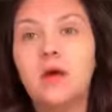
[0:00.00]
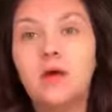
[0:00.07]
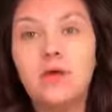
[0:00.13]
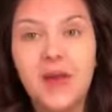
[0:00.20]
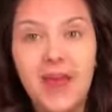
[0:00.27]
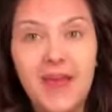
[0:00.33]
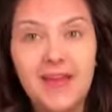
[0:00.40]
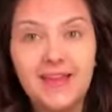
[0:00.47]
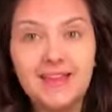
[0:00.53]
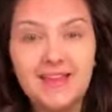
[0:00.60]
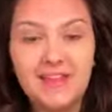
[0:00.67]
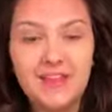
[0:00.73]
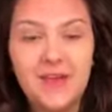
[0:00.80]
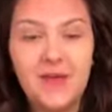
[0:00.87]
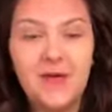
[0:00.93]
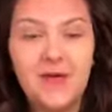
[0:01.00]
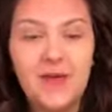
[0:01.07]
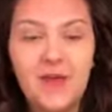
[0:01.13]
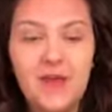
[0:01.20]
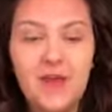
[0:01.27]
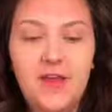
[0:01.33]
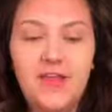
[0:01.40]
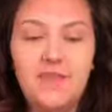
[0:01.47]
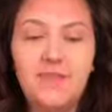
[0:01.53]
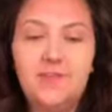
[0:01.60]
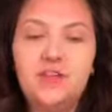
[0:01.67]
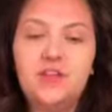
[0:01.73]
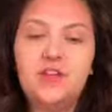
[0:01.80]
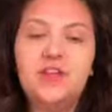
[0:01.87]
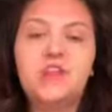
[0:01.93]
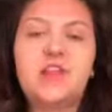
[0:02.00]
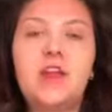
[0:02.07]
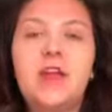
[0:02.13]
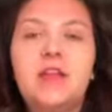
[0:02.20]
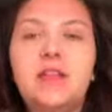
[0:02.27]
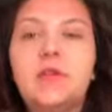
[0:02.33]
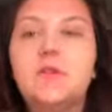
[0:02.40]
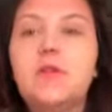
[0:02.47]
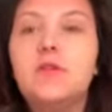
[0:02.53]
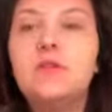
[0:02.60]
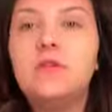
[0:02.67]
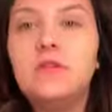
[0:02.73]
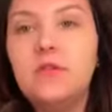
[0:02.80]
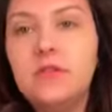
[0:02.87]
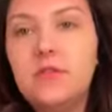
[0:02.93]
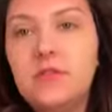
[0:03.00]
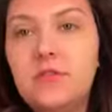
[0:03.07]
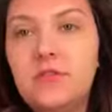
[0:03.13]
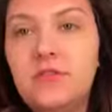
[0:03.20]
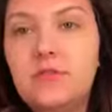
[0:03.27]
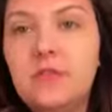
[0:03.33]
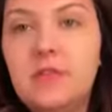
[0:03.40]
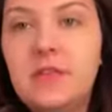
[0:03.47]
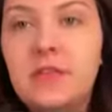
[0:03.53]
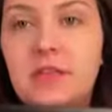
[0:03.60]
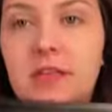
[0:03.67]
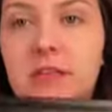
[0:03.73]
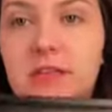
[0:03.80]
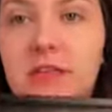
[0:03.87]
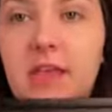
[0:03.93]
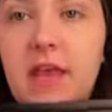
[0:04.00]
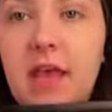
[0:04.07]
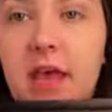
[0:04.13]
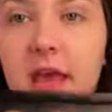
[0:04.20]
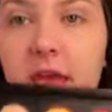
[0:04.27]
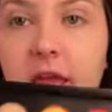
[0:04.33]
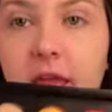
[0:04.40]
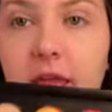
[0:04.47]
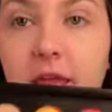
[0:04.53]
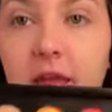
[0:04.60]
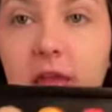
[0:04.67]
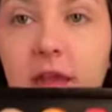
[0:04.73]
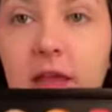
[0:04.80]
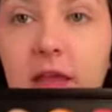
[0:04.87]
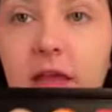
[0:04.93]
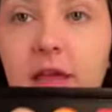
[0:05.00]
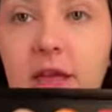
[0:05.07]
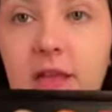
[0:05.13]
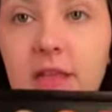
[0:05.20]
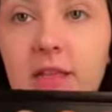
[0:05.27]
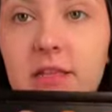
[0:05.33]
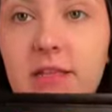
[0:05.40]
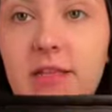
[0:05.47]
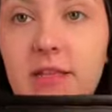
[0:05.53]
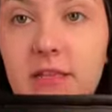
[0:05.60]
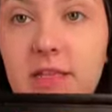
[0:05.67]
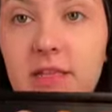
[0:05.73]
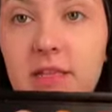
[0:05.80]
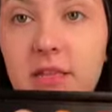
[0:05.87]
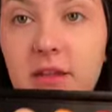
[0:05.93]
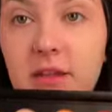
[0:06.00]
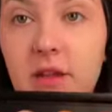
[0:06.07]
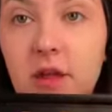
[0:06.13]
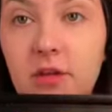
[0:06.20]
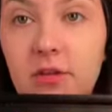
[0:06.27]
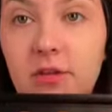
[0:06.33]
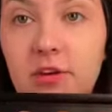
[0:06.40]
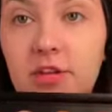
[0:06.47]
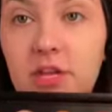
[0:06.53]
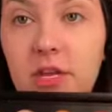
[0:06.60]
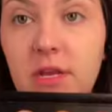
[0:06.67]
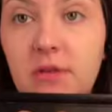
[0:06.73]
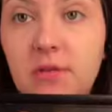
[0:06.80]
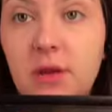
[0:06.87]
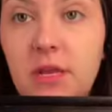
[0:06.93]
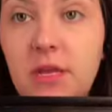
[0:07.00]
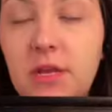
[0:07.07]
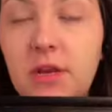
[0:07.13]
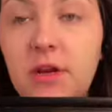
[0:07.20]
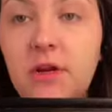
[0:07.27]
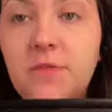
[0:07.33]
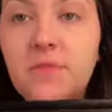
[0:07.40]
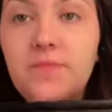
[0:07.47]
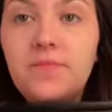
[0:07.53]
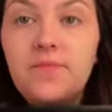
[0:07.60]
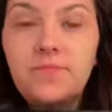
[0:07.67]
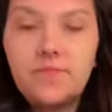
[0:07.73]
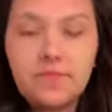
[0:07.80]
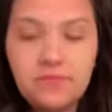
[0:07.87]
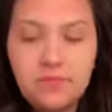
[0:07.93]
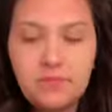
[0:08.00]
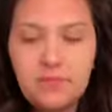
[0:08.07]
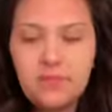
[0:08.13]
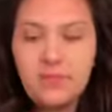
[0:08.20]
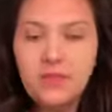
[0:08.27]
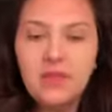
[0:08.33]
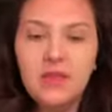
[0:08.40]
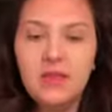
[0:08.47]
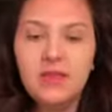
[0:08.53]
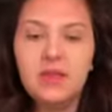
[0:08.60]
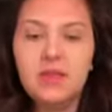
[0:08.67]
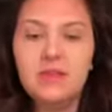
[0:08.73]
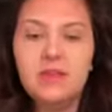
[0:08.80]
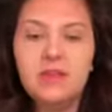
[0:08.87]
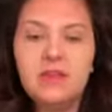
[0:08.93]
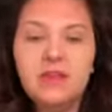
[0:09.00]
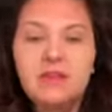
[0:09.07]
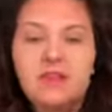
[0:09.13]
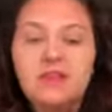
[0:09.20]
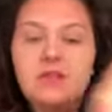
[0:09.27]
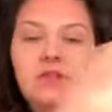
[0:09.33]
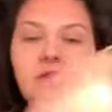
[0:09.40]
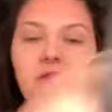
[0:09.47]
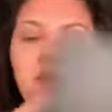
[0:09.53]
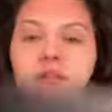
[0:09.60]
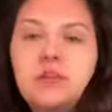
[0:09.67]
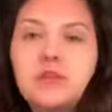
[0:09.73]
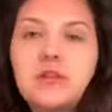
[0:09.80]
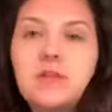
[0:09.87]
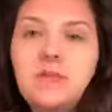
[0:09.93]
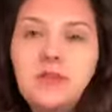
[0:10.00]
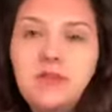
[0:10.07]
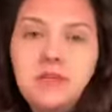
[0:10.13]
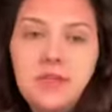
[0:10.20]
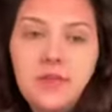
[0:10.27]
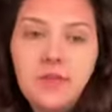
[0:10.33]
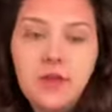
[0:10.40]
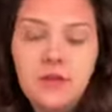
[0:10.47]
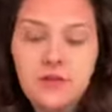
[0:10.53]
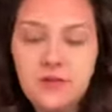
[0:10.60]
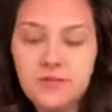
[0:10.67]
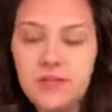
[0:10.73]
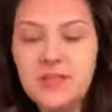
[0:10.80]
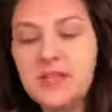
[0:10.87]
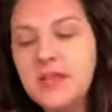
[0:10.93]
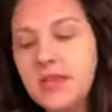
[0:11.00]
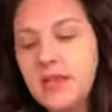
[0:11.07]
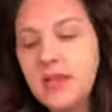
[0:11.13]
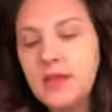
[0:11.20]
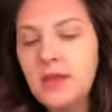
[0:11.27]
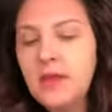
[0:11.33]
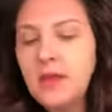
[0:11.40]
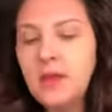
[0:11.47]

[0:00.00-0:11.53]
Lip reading: Okay, so the first shade that we're going to use today is this skin color shade right here. It is literally just going to be the same color as my skin,